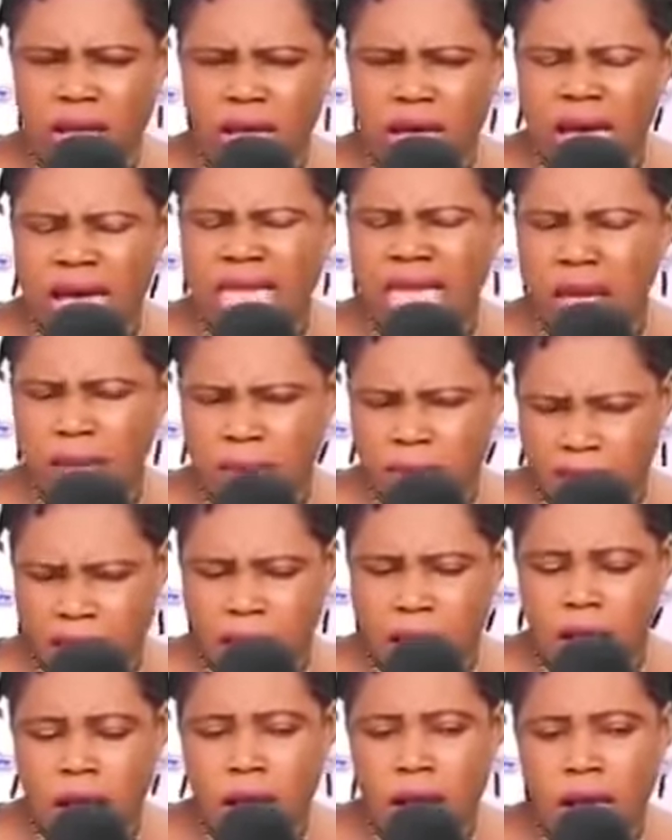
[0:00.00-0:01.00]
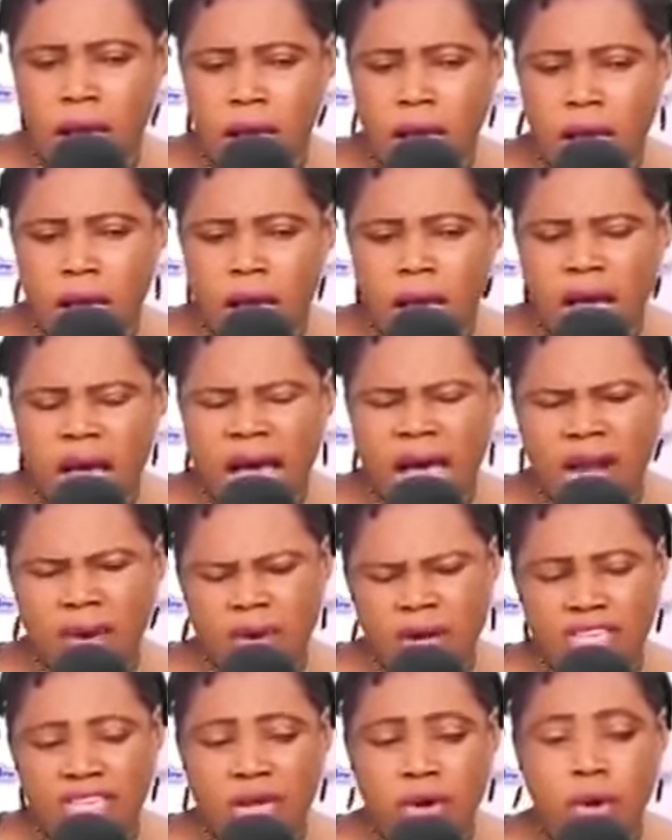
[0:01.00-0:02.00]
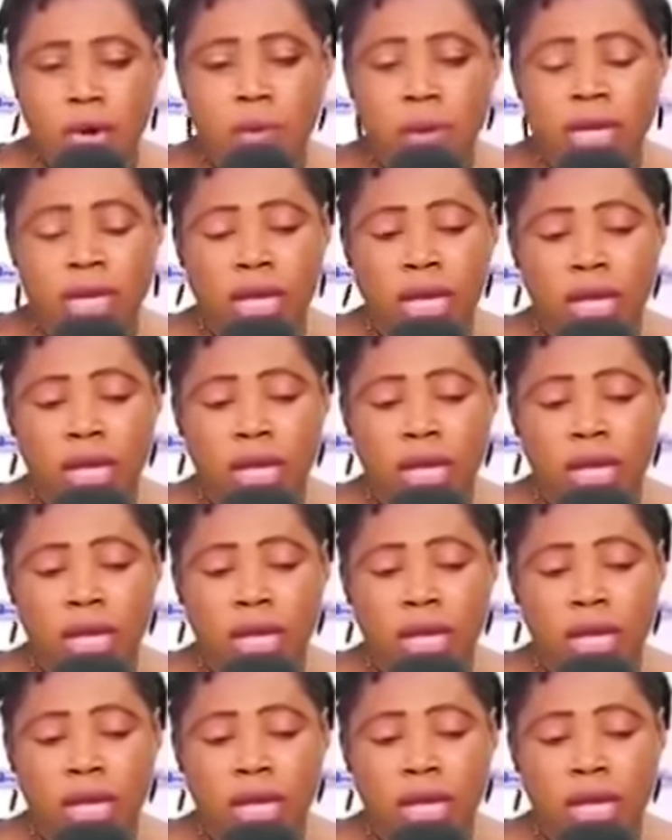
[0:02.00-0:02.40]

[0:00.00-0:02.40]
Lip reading: ayemia ena wan say obi